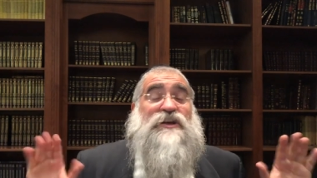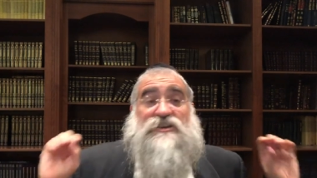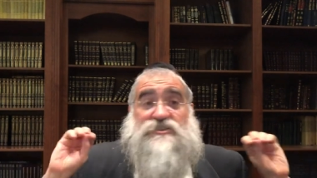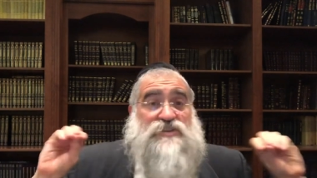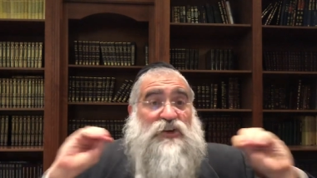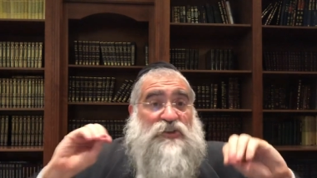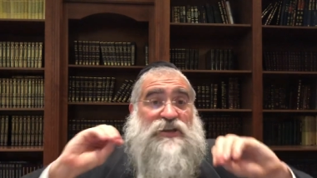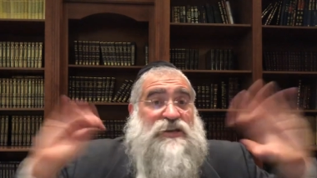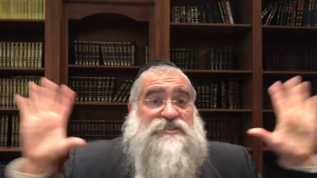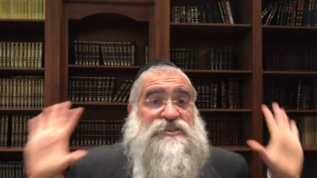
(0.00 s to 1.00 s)
There's nothing
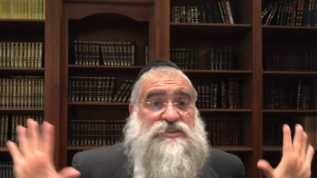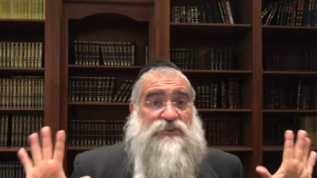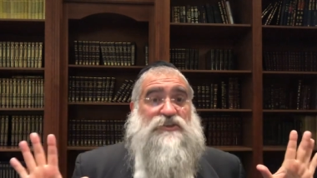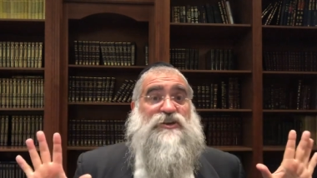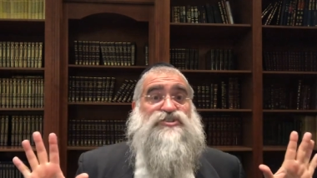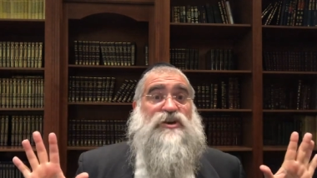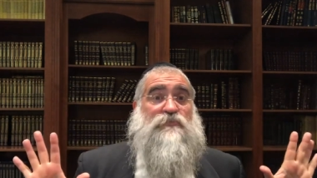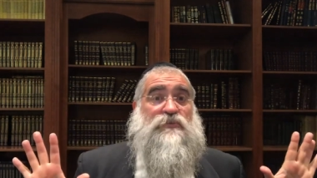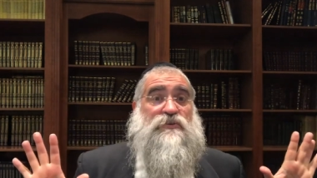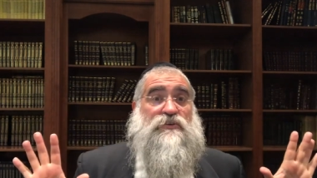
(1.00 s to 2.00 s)
that exists other than Hashem.
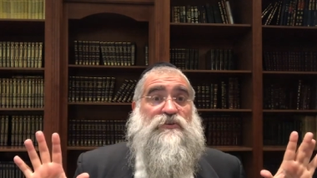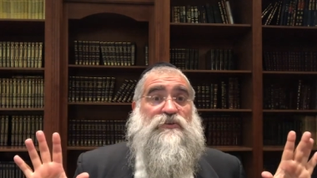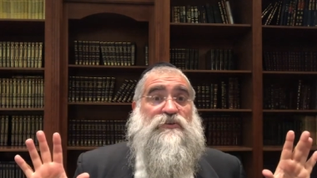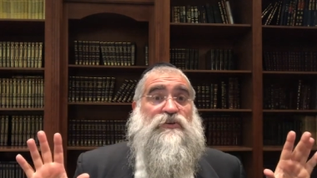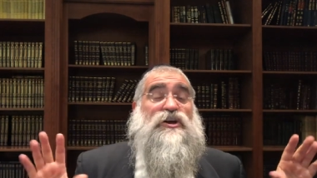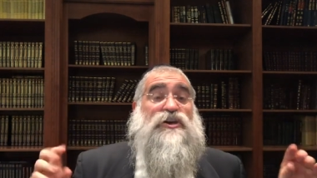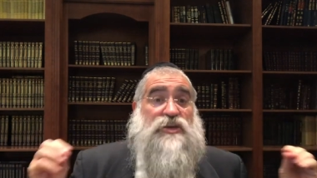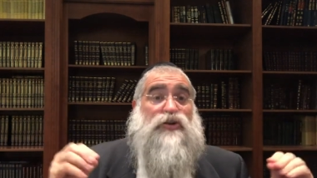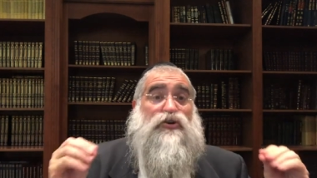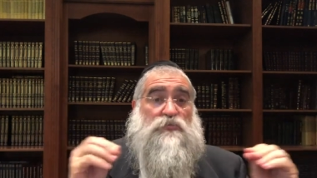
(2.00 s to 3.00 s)
Yichud